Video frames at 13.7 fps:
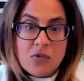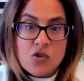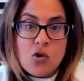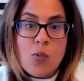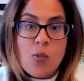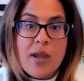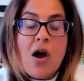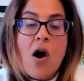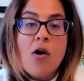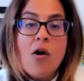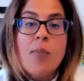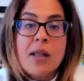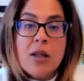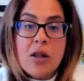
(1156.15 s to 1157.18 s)
So we
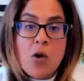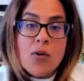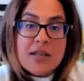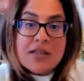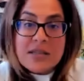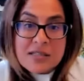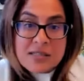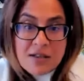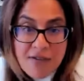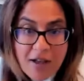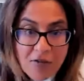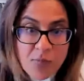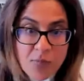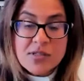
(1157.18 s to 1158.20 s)
are below the
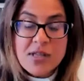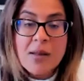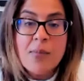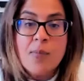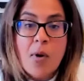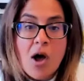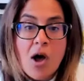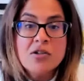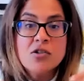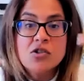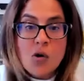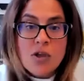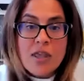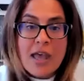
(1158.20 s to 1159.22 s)
65% box.
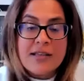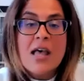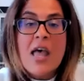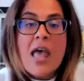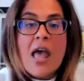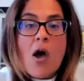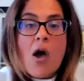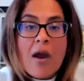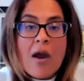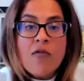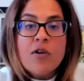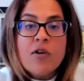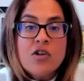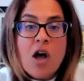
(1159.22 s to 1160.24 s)
So yes,
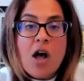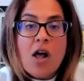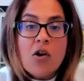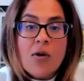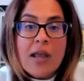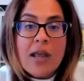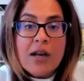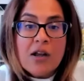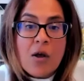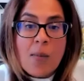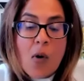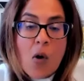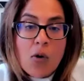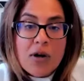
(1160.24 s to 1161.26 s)
every dollar in
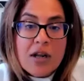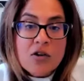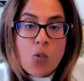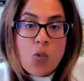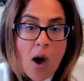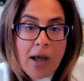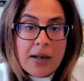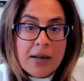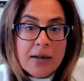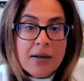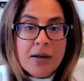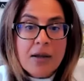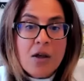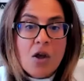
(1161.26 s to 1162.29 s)
component one
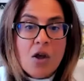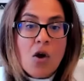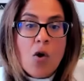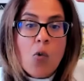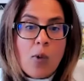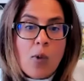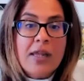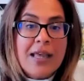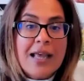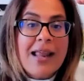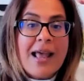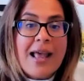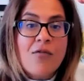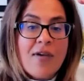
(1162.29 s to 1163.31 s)
will
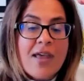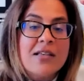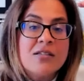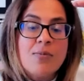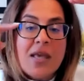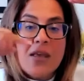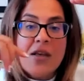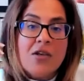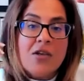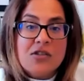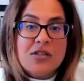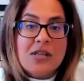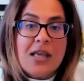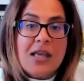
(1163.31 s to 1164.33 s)
get advanced
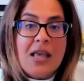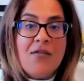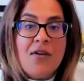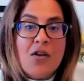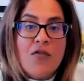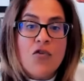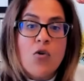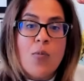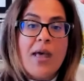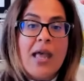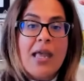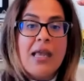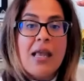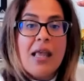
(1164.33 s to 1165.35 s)
because even if you
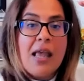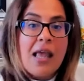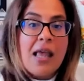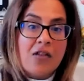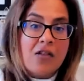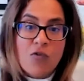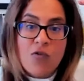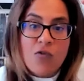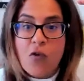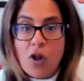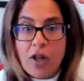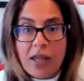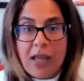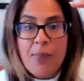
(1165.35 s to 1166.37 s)
pay it
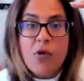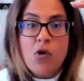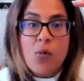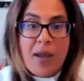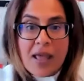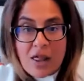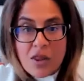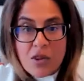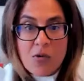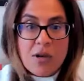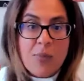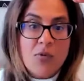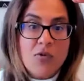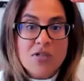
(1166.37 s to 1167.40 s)
fully, you pay the
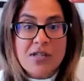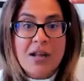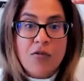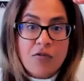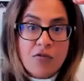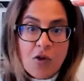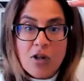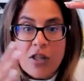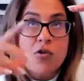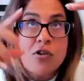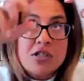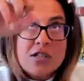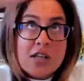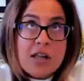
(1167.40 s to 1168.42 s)
30% fully,
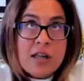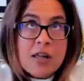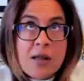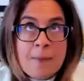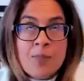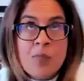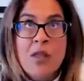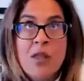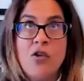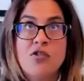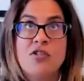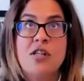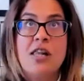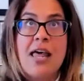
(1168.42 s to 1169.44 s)
you're still you
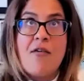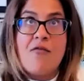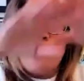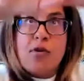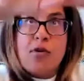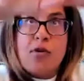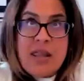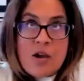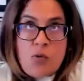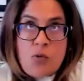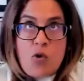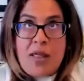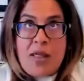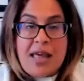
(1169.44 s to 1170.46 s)
still have breathing
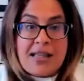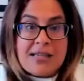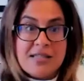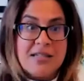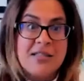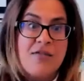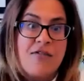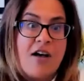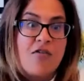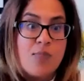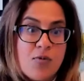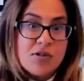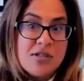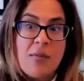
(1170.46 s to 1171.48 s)
room in that
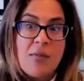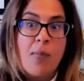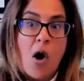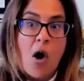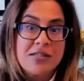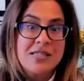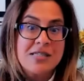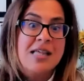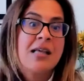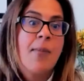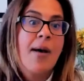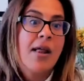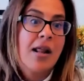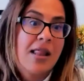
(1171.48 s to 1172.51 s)
65% box.
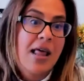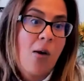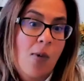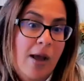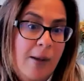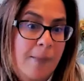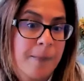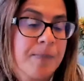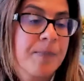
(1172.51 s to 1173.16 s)
Think about it that way.